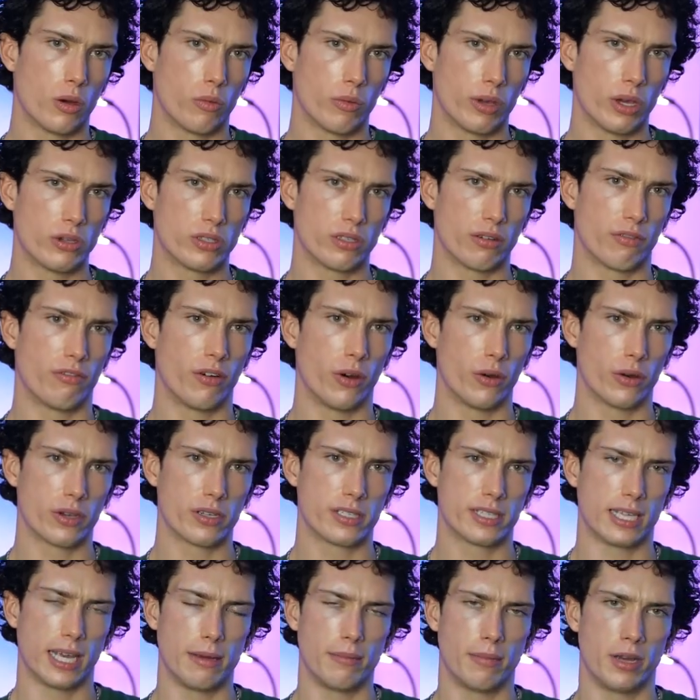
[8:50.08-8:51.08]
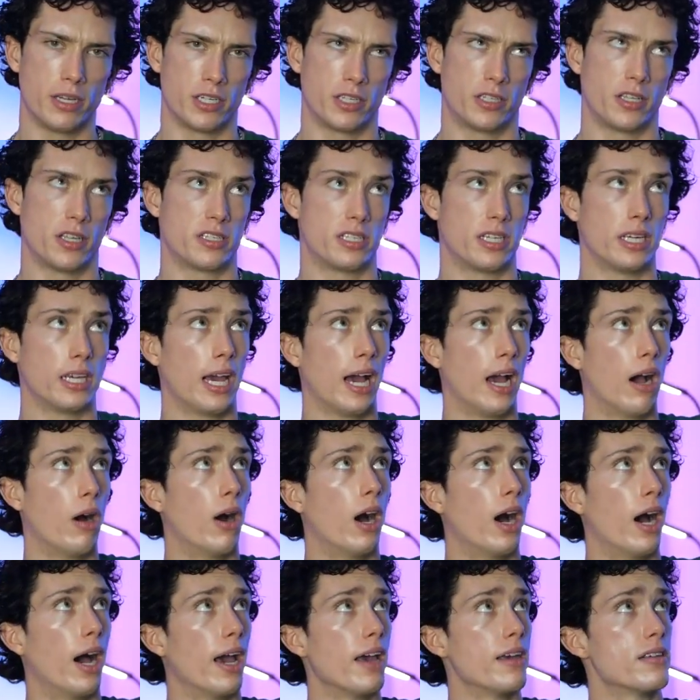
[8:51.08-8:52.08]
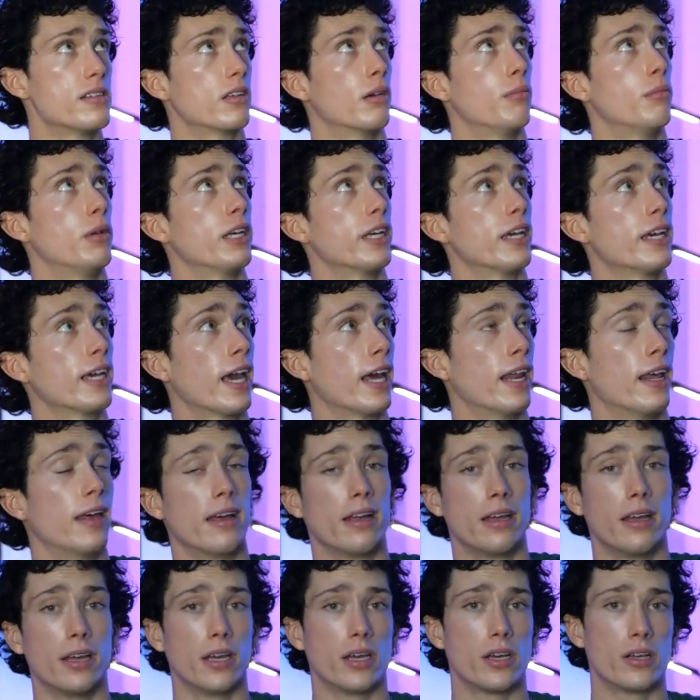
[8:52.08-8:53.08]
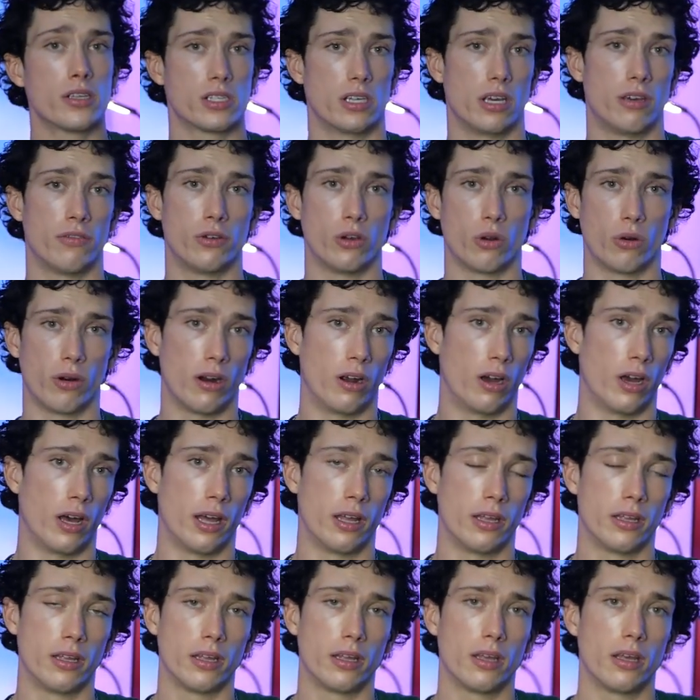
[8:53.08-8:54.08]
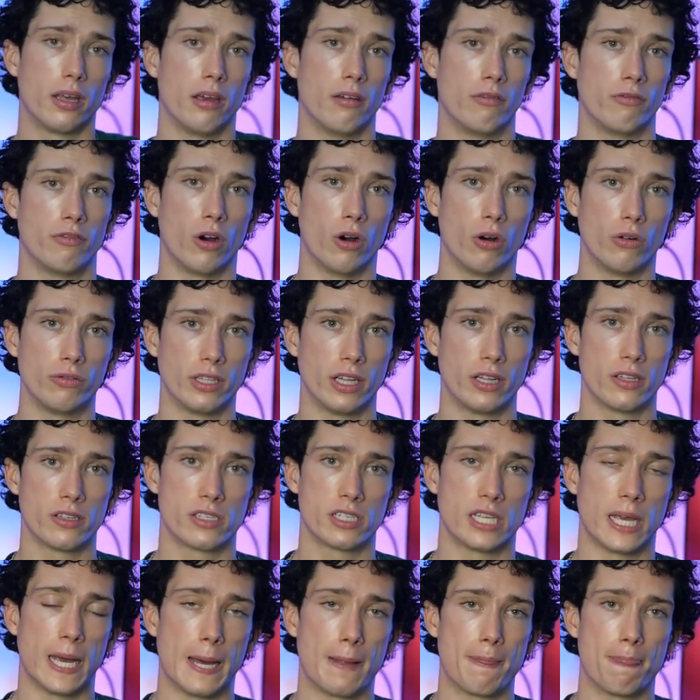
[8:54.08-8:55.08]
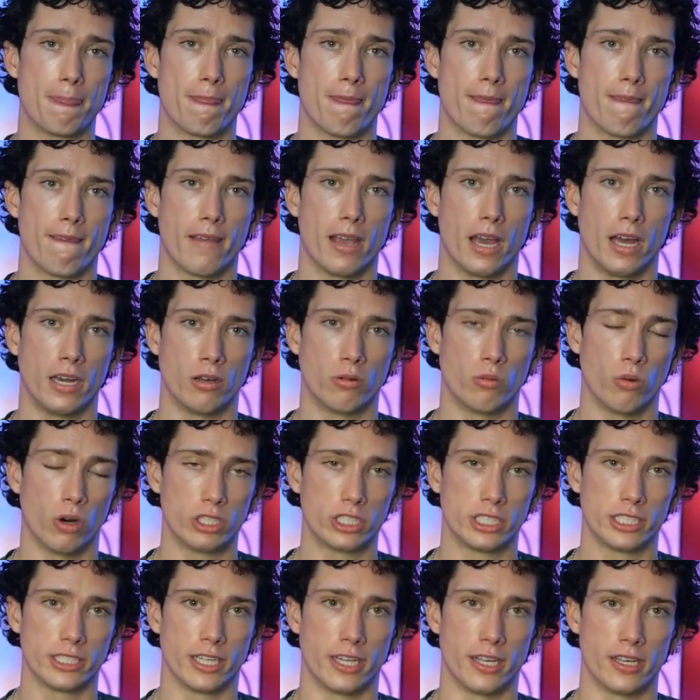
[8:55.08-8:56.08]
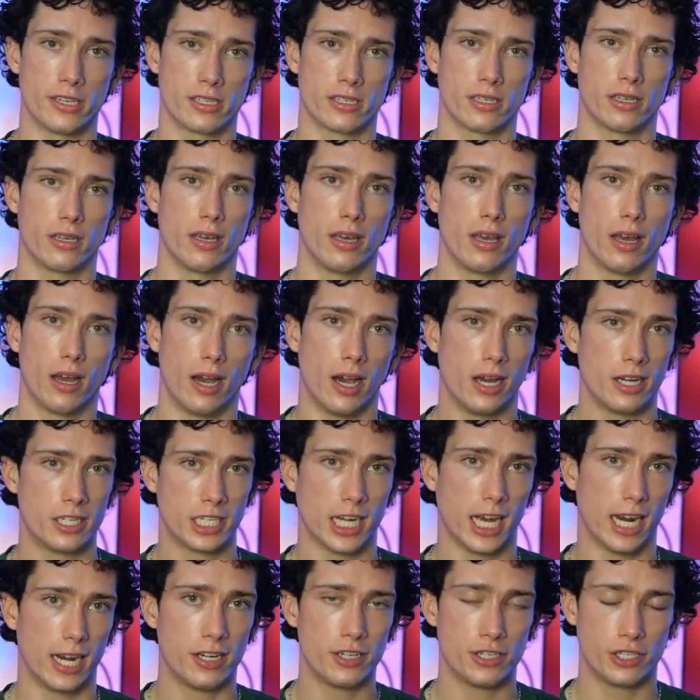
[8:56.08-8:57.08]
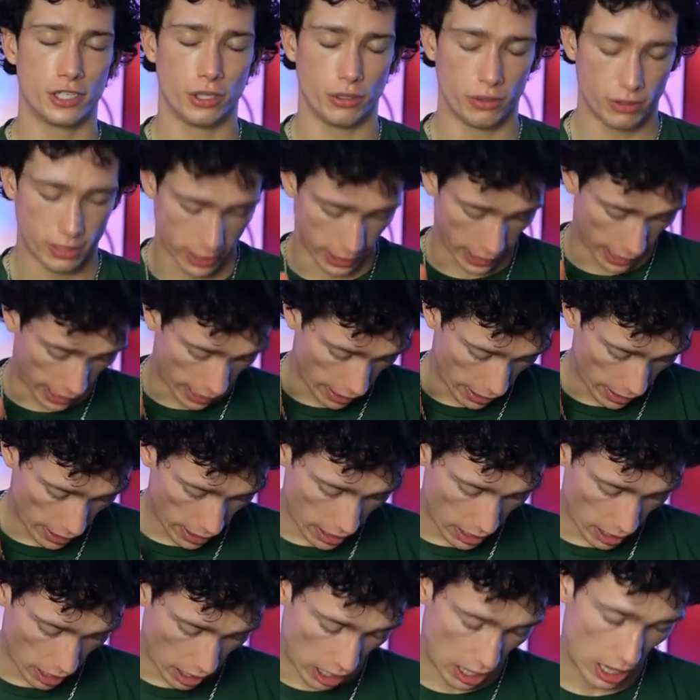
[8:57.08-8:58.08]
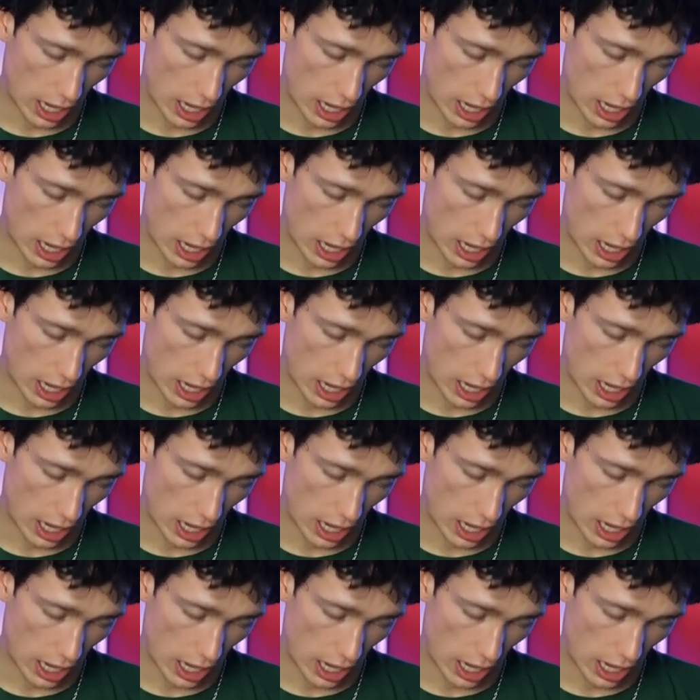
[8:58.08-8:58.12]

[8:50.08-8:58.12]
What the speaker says: We used a focus tape measure to see how high somebody could get it. So if you're involved in set and you're watching this, I challenge you to get a